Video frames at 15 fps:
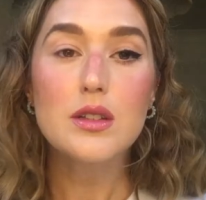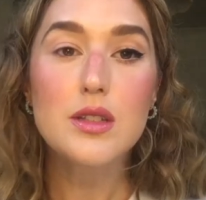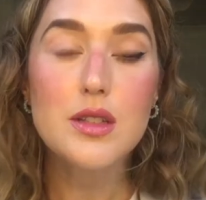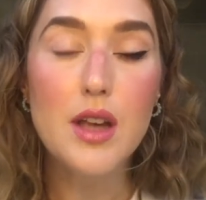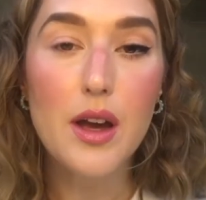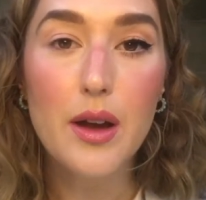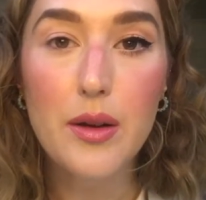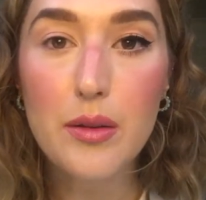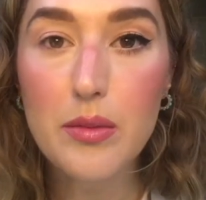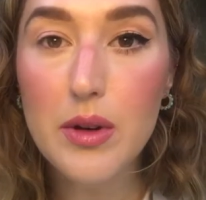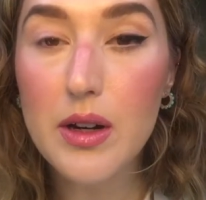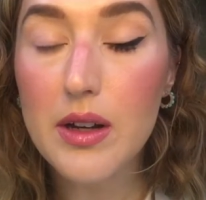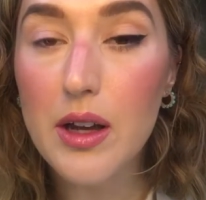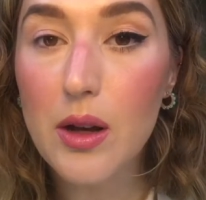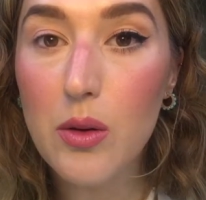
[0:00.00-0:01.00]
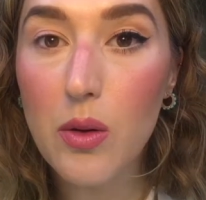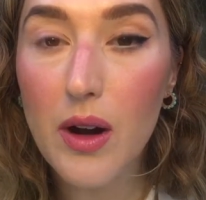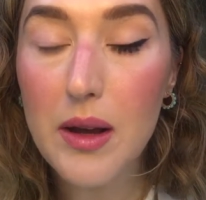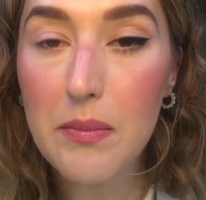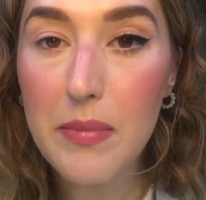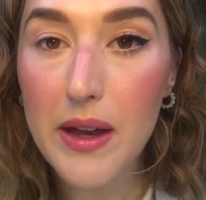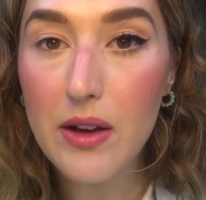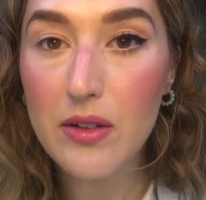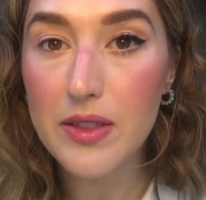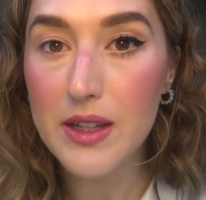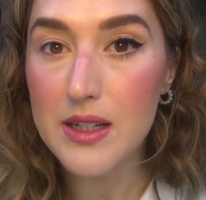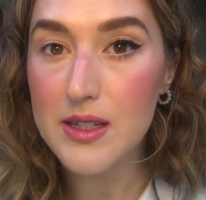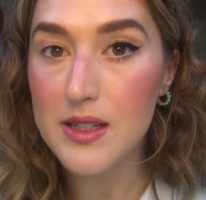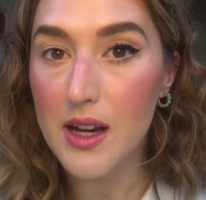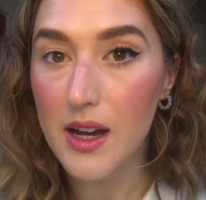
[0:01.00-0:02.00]
So we're looking quite big on
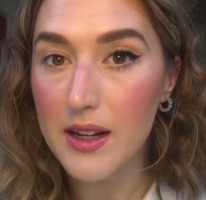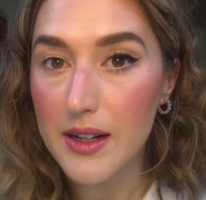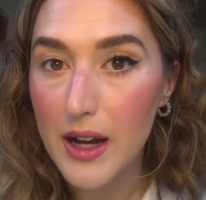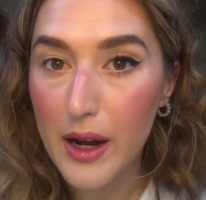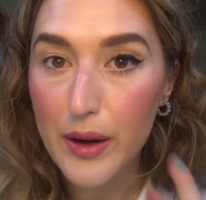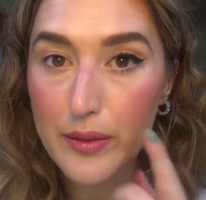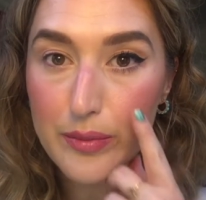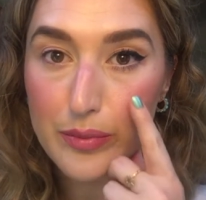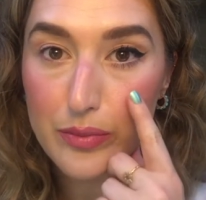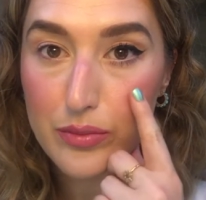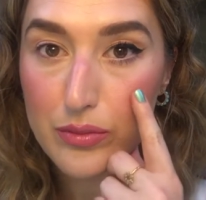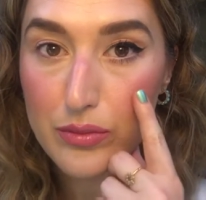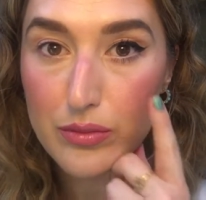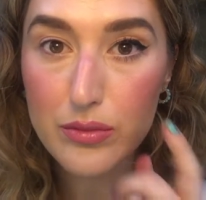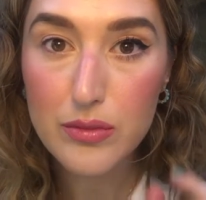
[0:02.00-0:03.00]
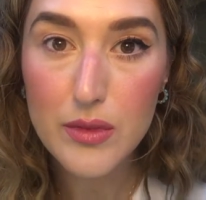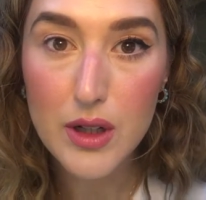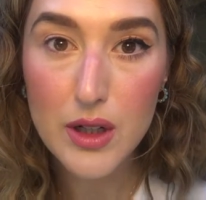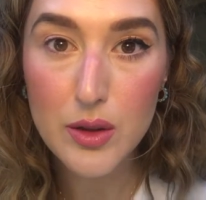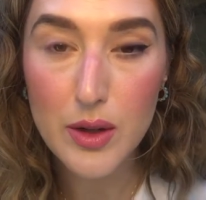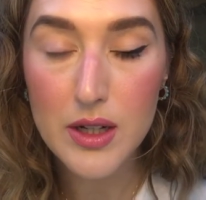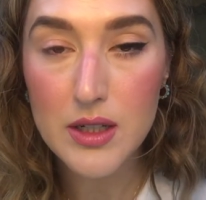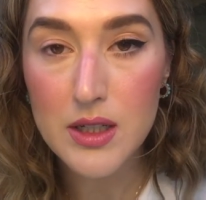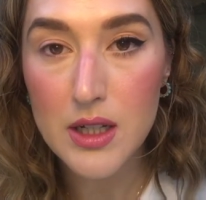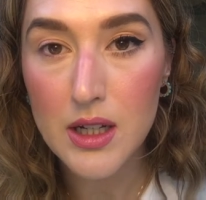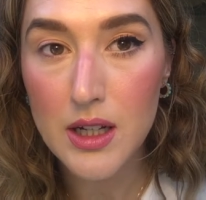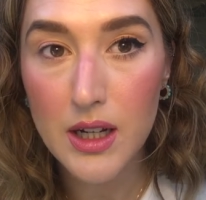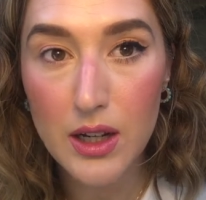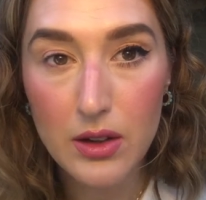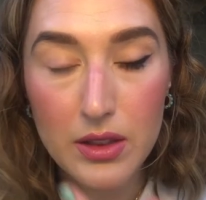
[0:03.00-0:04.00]
this side now, and quite
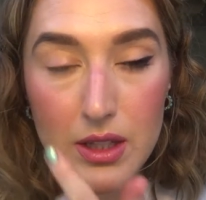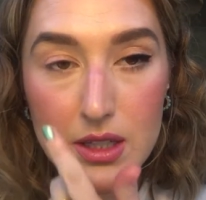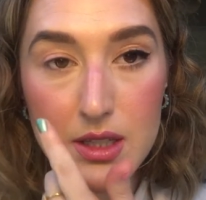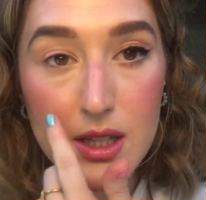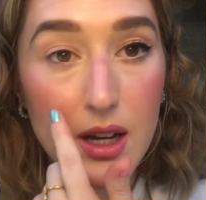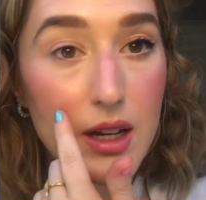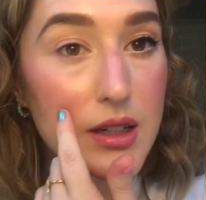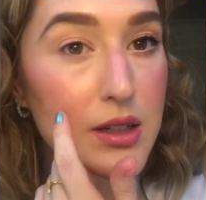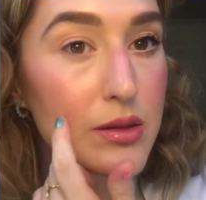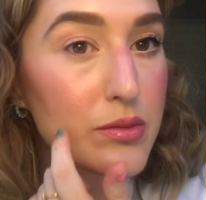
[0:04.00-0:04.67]
teeny on this side.